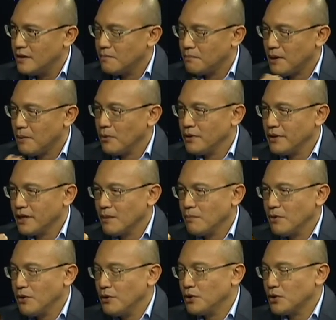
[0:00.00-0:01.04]
Palm oil that can be
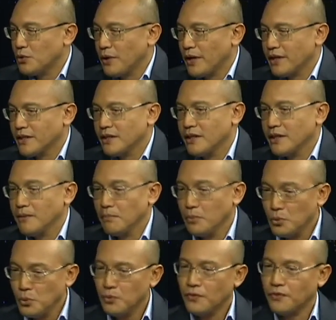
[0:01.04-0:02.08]
used to actually
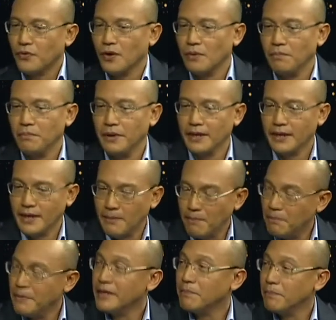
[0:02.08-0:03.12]
move from being a
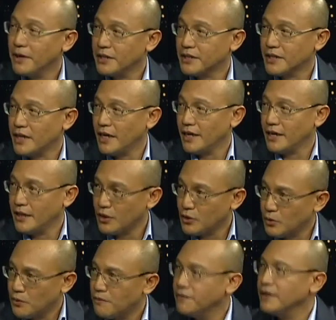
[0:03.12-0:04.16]
meat-based diet
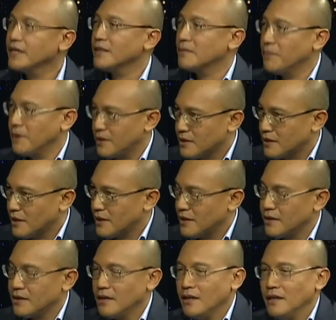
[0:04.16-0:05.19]
into a vegan-based
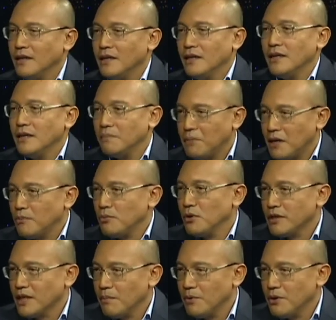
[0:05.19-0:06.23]
diet. Palm oil
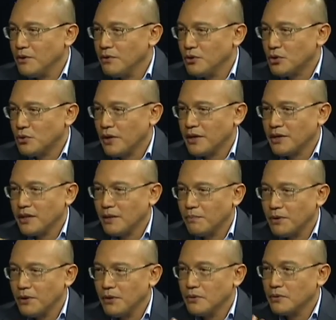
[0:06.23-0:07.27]
can be used to actually
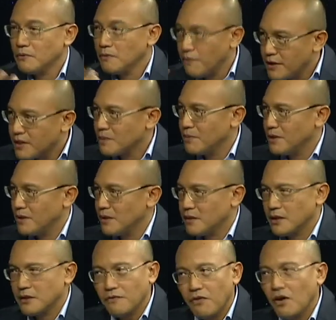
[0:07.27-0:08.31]
produce vitamins.
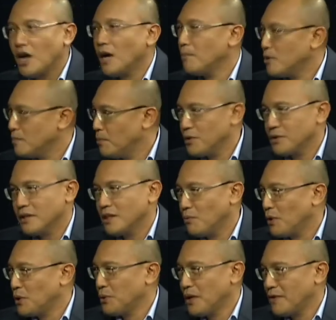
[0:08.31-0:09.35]
That's far more potent than
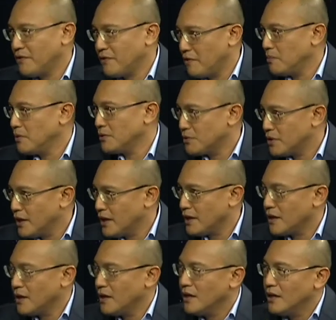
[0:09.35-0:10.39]
what you have available today.
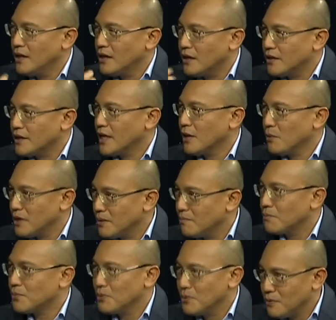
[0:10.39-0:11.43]
Now, that will
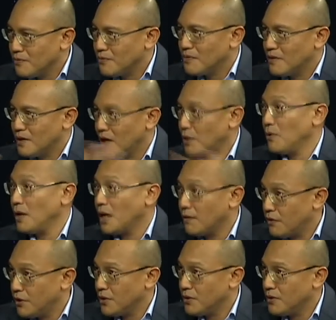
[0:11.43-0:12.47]
improve our
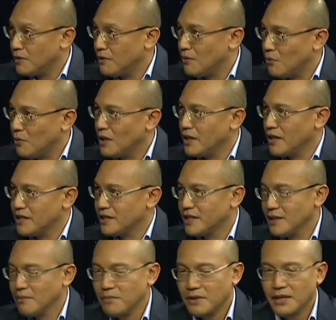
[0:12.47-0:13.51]
livelihood while at the
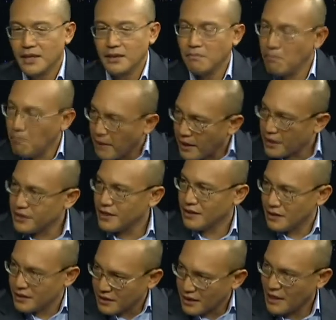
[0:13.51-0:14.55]
same time managing
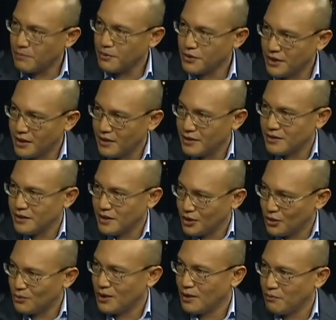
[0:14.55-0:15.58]
this climate change
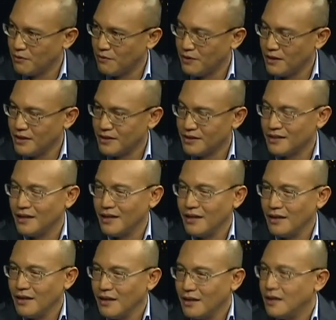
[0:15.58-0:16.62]
issue that we face.
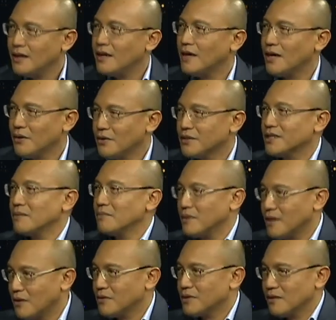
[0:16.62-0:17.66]
How does
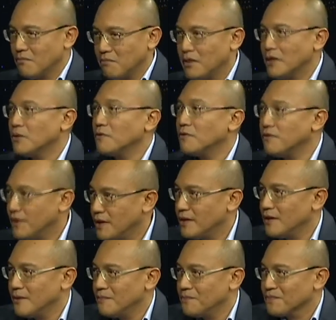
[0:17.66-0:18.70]
that make you
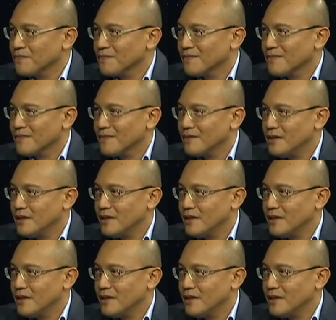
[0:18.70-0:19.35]
feel? Right?